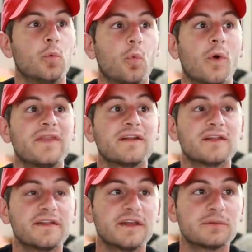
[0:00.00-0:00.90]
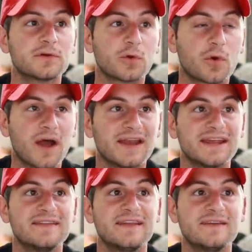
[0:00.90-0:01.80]
When the lithium chloride
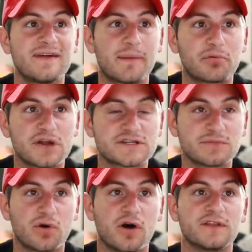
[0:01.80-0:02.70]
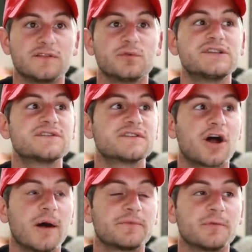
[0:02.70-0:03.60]
in the evaporation ponds reaches an
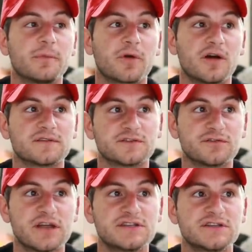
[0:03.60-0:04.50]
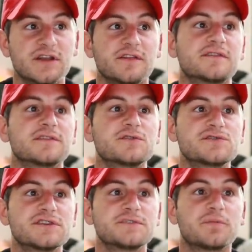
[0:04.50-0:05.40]
optimum concentration, the
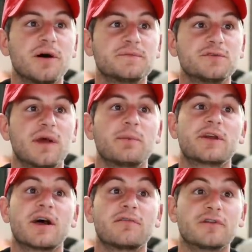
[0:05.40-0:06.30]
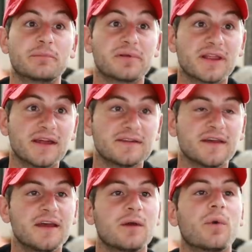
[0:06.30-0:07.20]
solution is pumped to a recovery plant
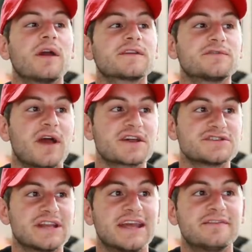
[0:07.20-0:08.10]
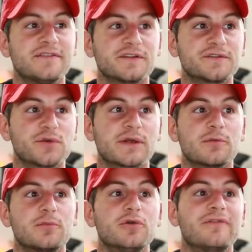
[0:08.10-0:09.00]
where extraction and filtering
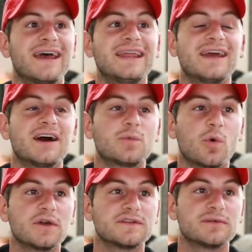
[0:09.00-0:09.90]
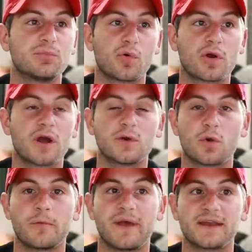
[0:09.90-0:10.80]
remove any unwanted boron
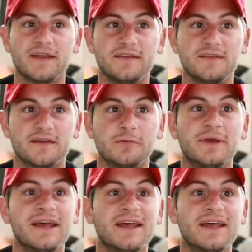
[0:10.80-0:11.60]
or magnesium.